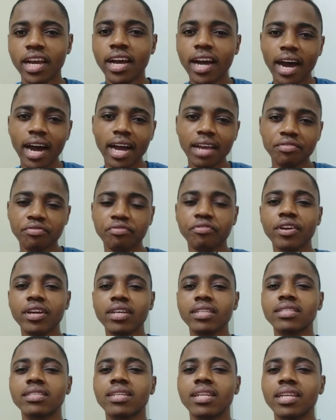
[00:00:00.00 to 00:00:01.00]
Hi
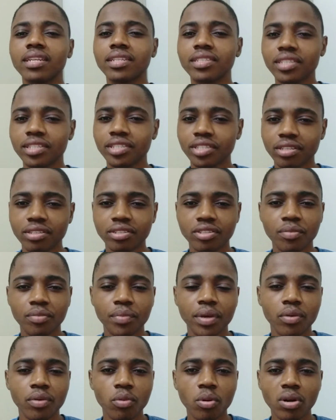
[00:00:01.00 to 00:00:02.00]
friends, ladies and
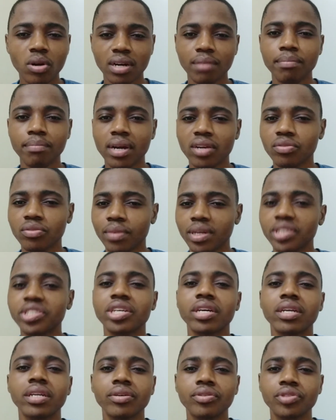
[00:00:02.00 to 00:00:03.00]
gentlemen, welcome back to my
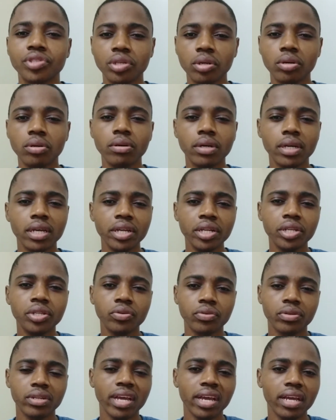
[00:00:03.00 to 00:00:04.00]
channel. So in
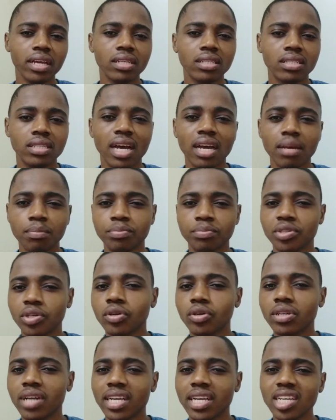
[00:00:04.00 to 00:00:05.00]
today's
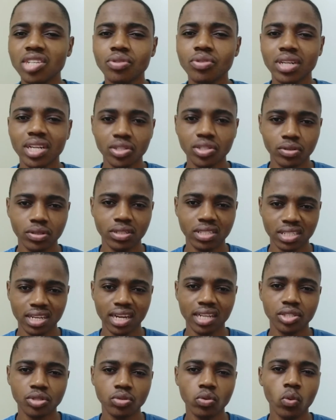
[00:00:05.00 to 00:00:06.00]
episode, I just want us to
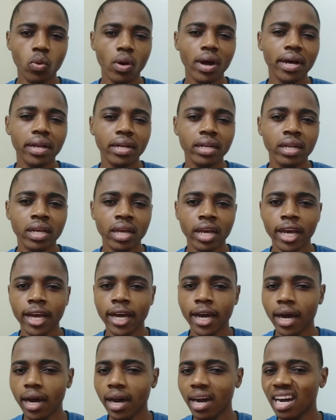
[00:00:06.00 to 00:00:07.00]
discuss one
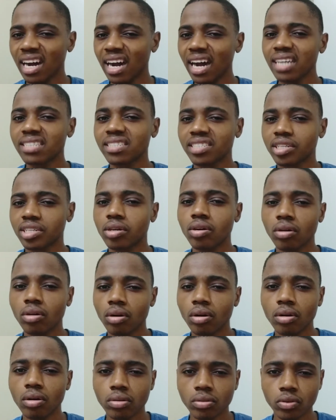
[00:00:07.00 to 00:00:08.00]
article
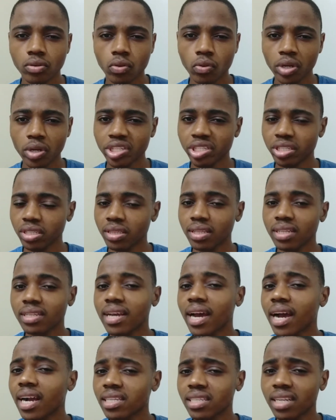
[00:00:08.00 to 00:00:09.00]
or question that
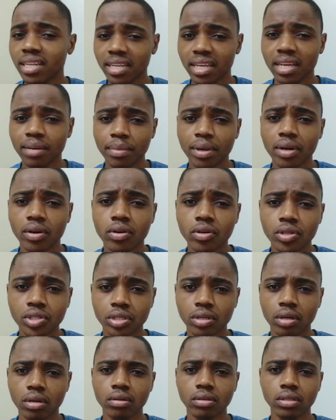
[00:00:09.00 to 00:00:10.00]
I actually came
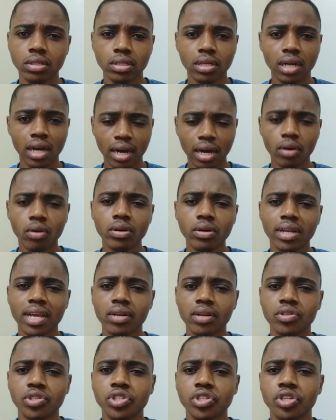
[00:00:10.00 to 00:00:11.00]
across on online
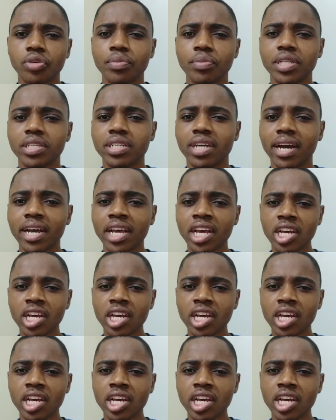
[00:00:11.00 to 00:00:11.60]
on social media.